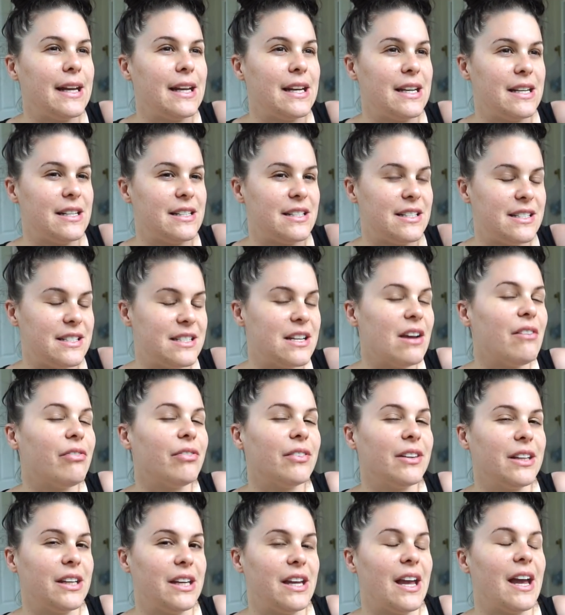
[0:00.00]
It is
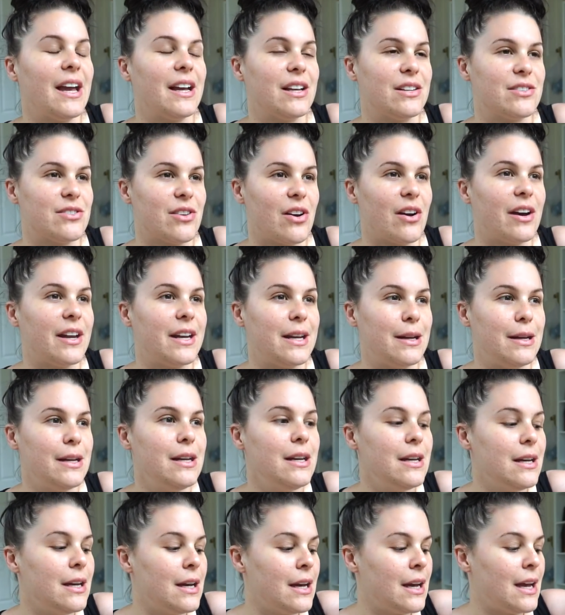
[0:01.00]
definitely
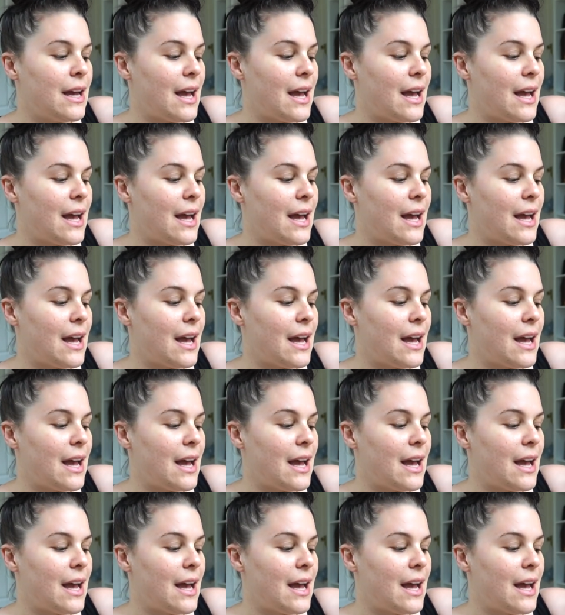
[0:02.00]
anxiety